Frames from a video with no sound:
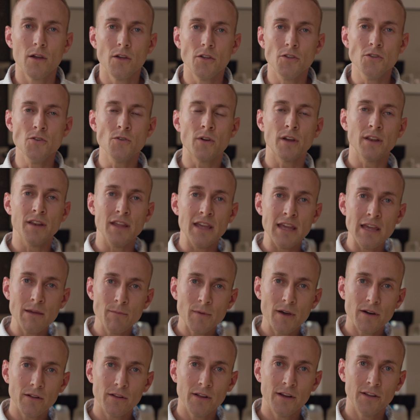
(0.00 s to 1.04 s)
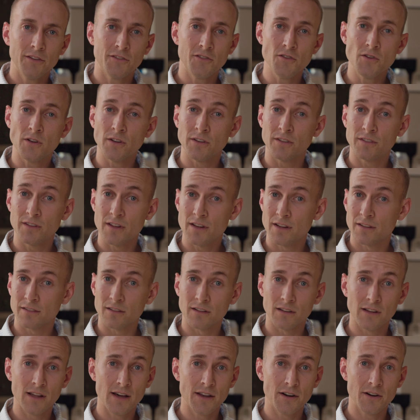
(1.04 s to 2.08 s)
You can email us, you can send us a
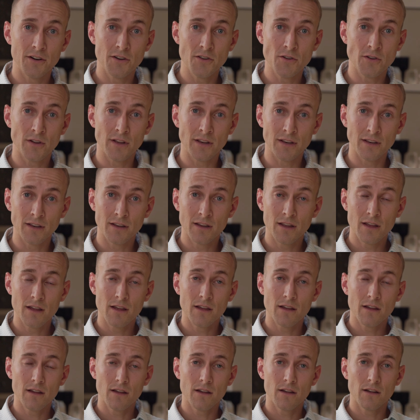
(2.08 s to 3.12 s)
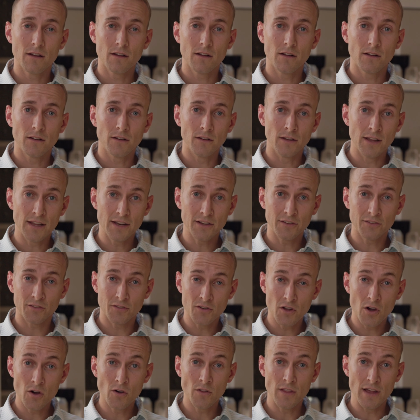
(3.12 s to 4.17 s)
letter, you can let us
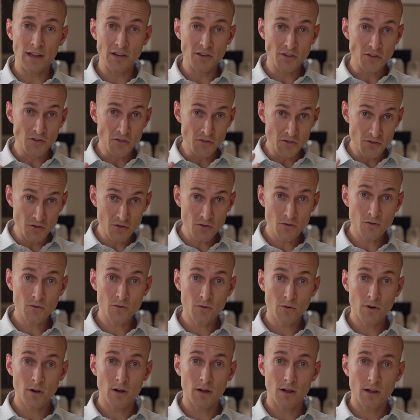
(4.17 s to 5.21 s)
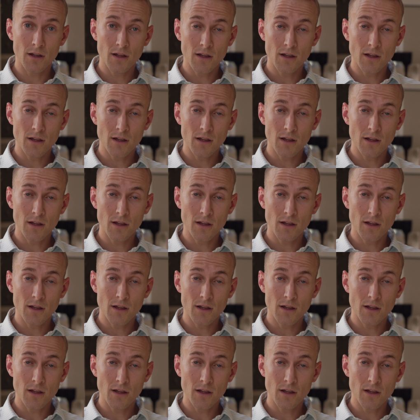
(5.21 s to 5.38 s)
know that you